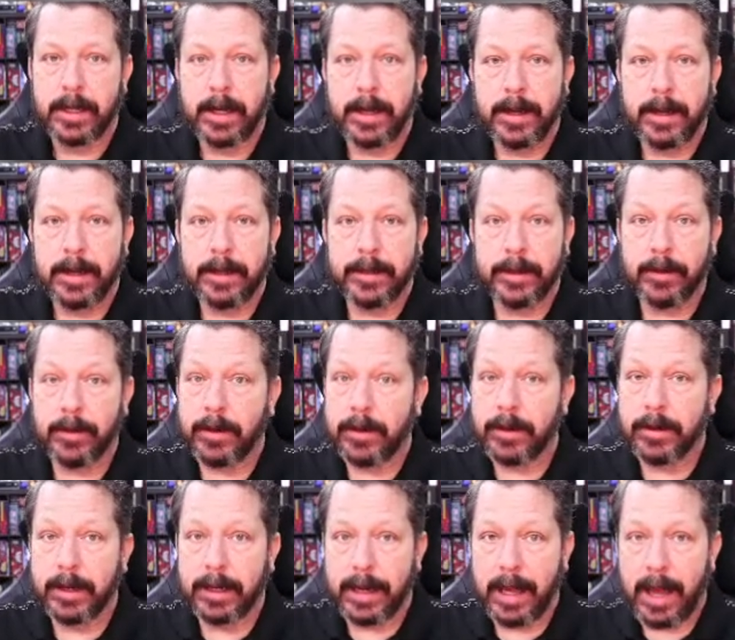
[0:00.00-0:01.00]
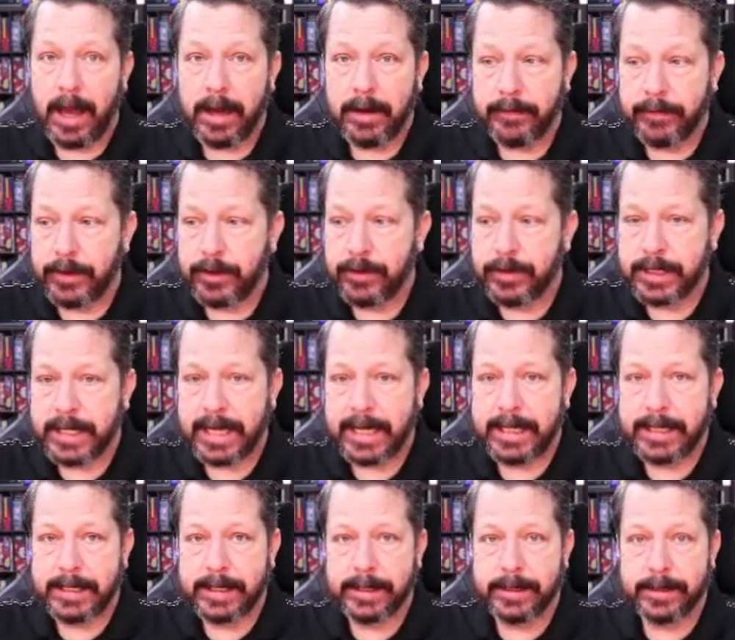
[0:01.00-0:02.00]
There are a lot of use
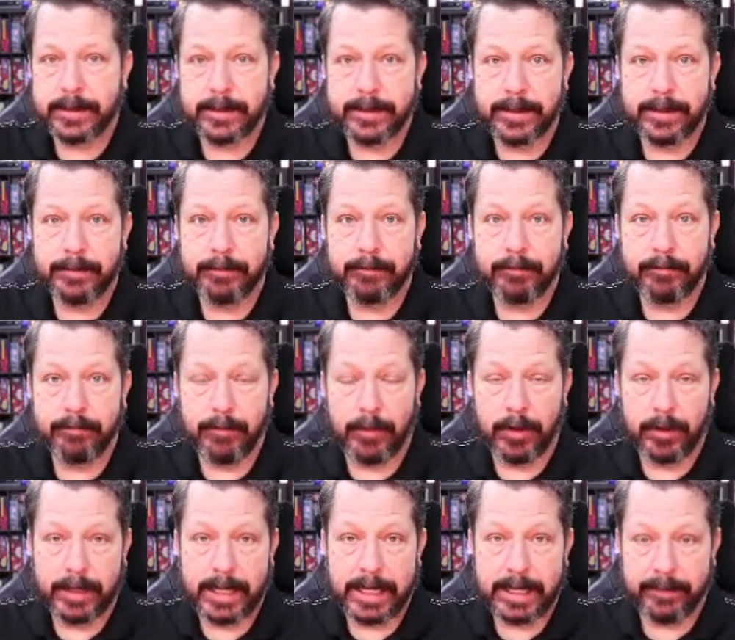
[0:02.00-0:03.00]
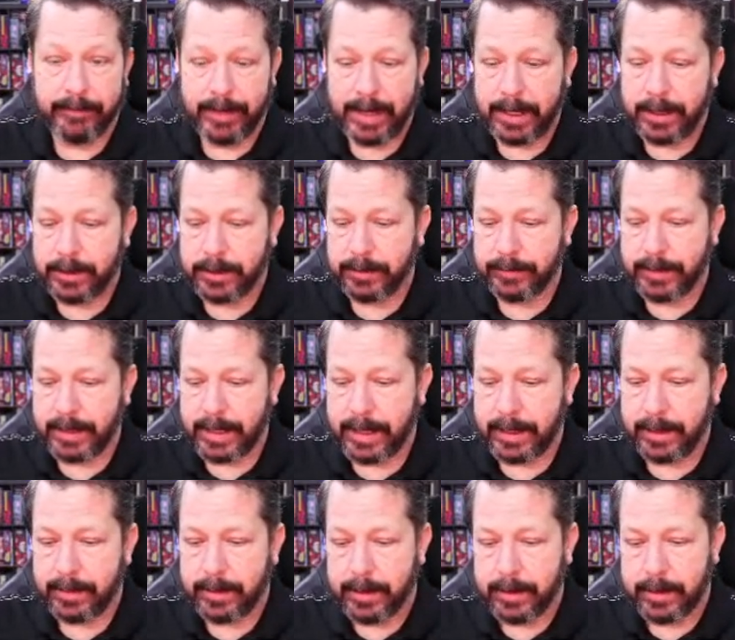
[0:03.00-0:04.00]
cases that take advantage of
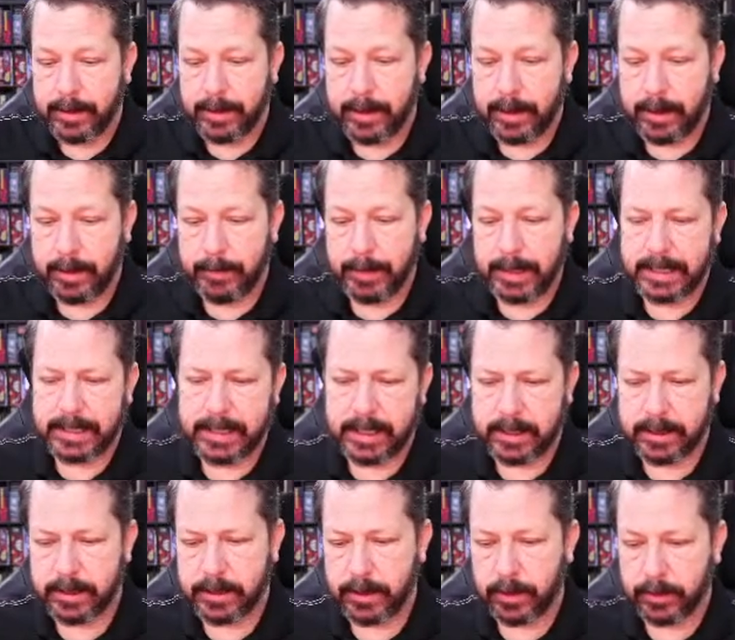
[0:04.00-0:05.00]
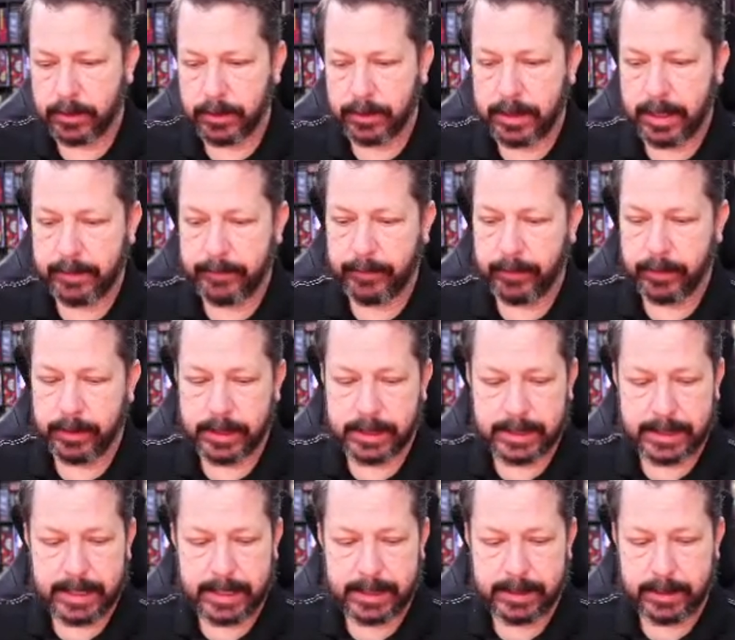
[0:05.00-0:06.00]
that, but it says don't do that for
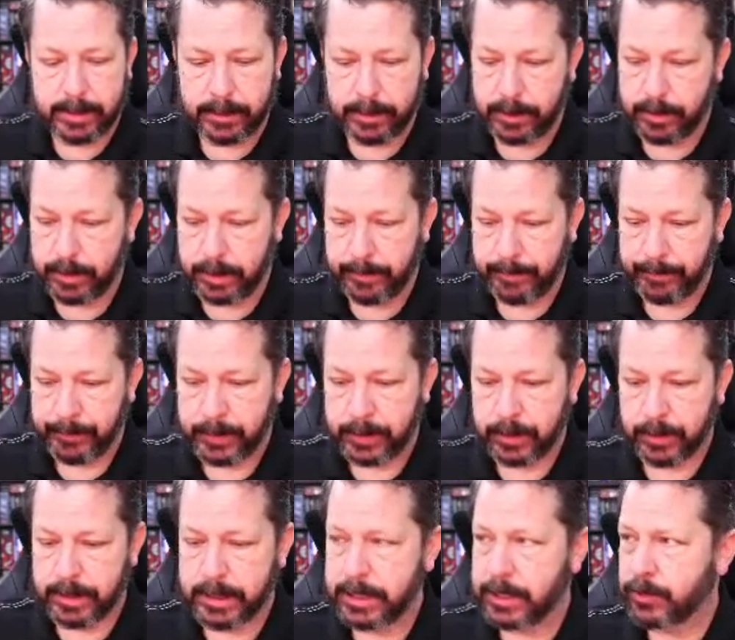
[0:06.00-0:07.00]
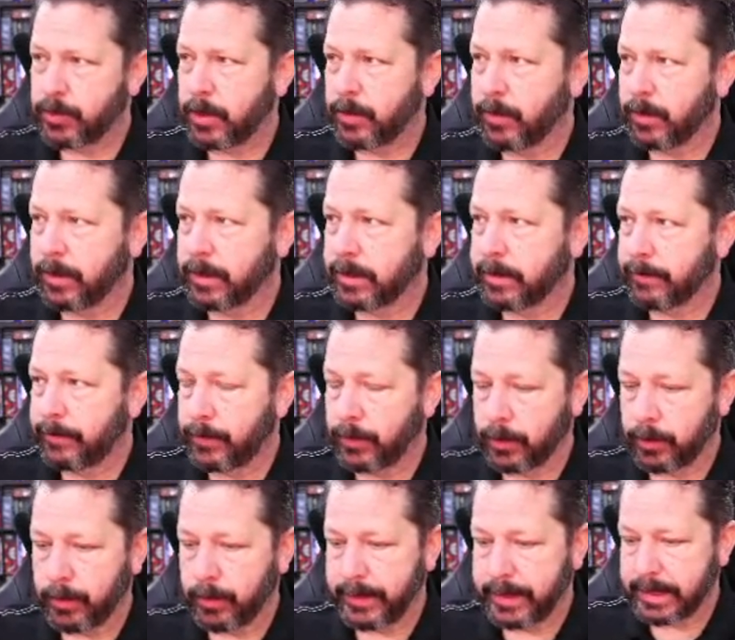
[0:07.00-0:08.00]
this test in Cura. So this is what we're looking
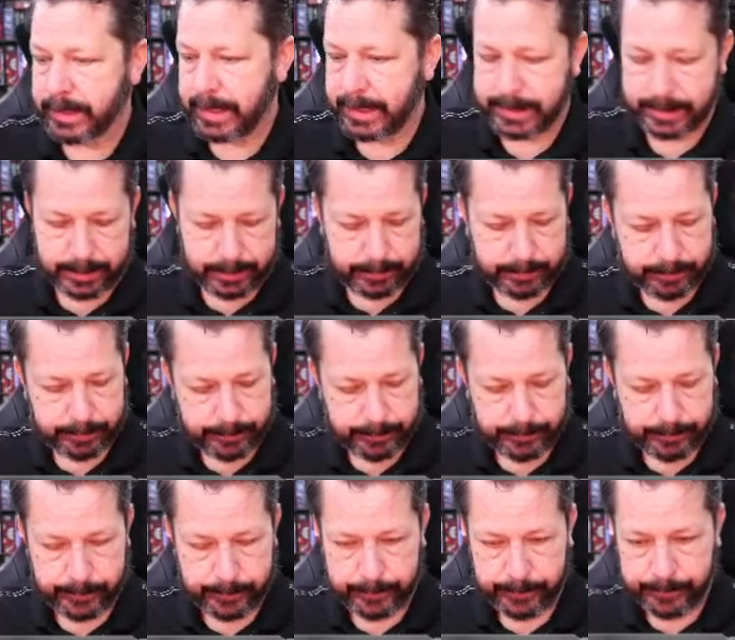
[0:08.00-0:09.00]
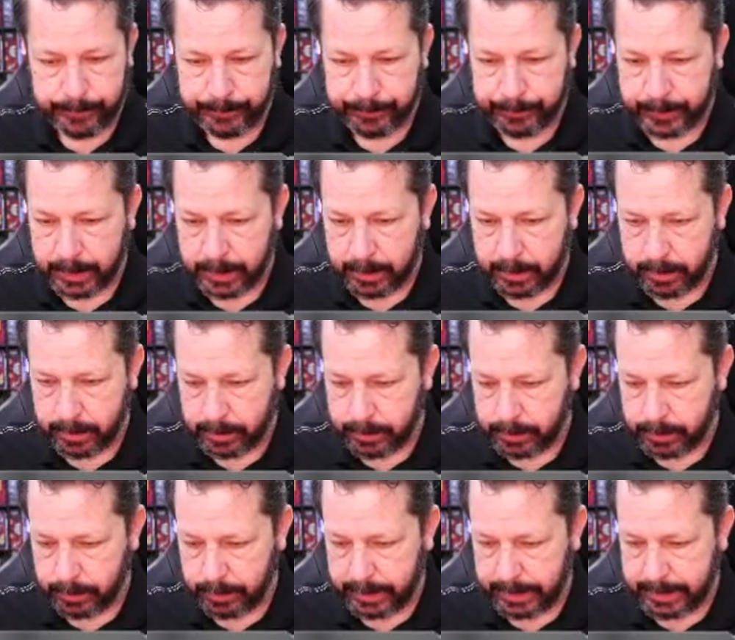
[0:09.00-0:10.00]
for when we slice it.
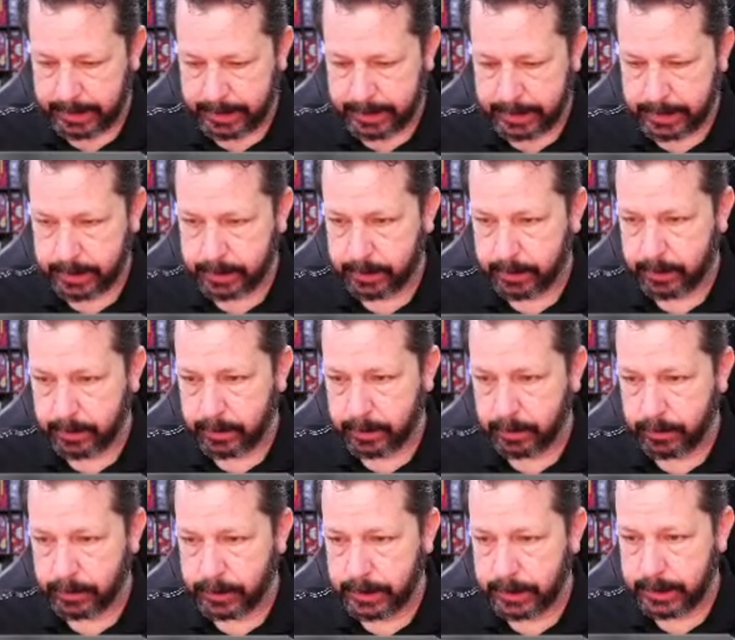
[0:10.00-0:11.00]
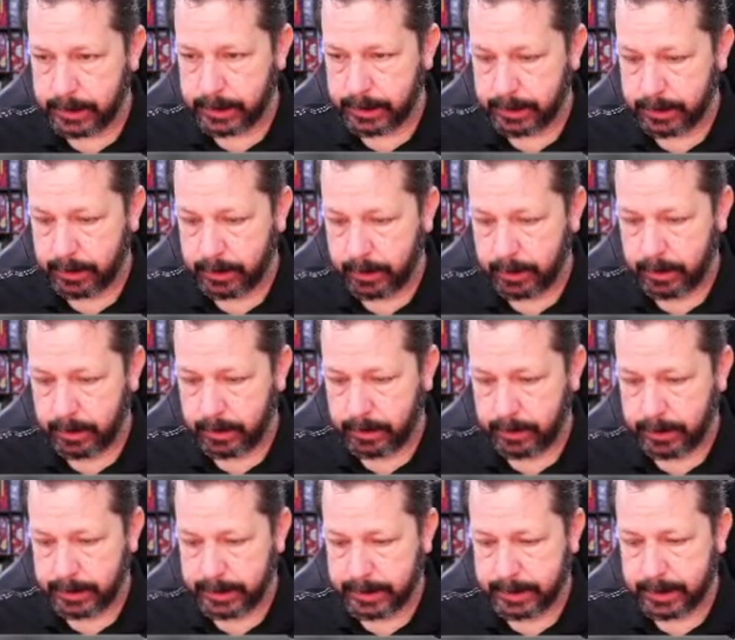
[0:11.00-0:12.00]
So let's close this.
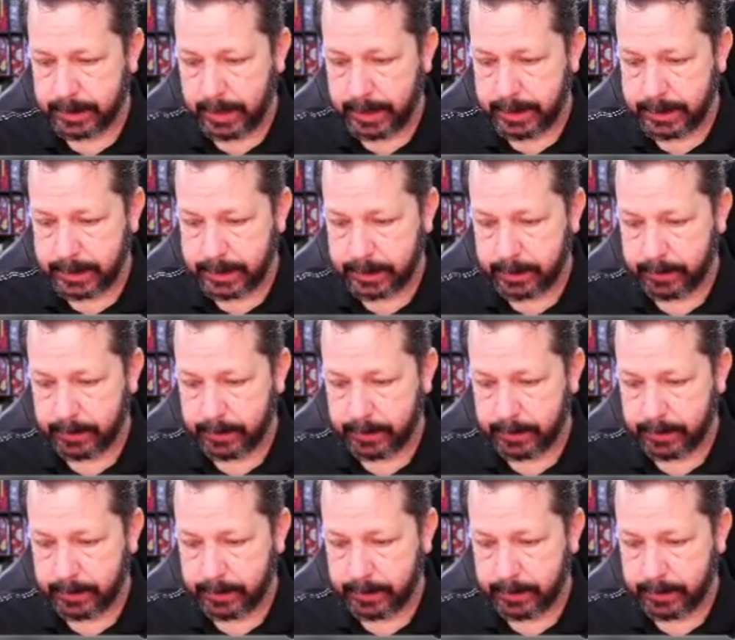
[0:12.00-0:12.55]
Let's slice.